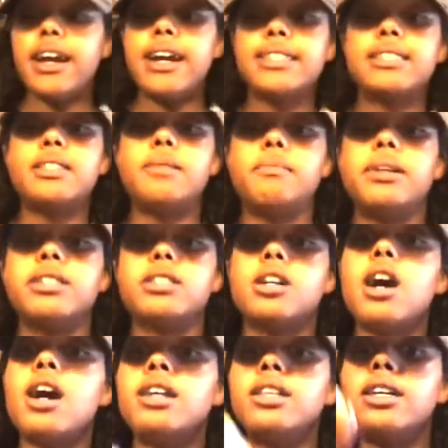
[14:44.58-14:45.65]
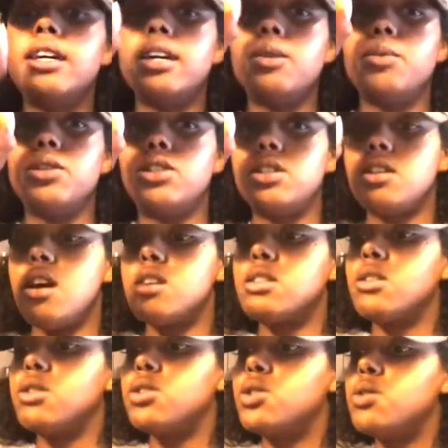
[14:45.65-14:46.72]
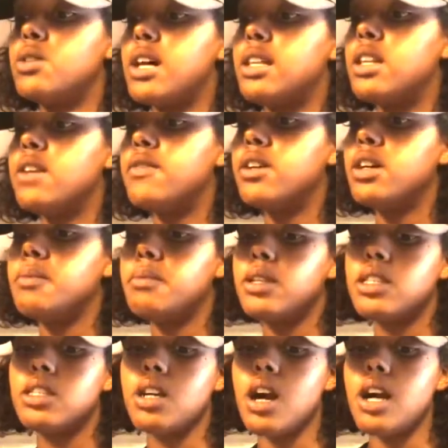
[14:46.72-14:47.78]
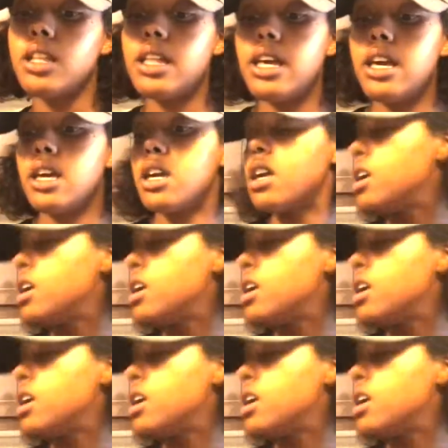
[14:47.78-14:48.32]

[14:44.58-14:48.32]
I got some minced garlic, which is also the truth. I love the minced garlic.